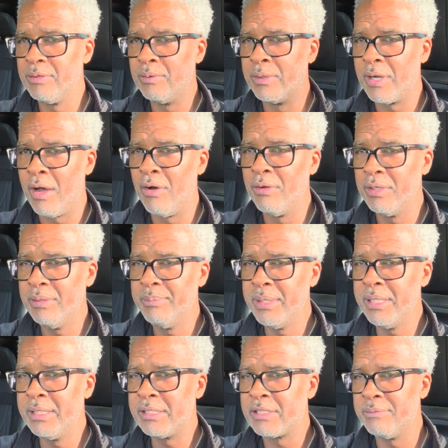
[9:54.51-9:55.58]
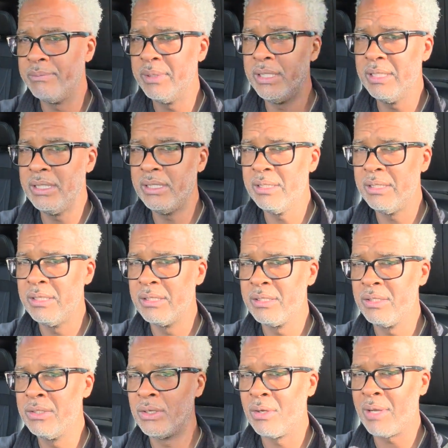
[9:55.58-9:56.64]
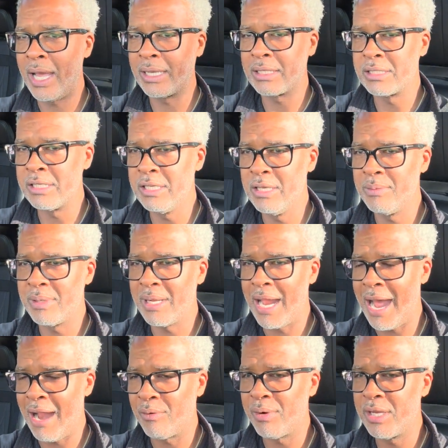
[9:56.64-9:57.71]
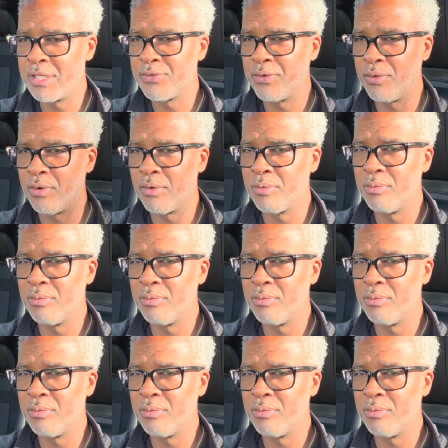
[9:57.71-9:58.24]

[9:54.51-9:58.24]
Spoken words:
would only mean to me, like a team that I raced for,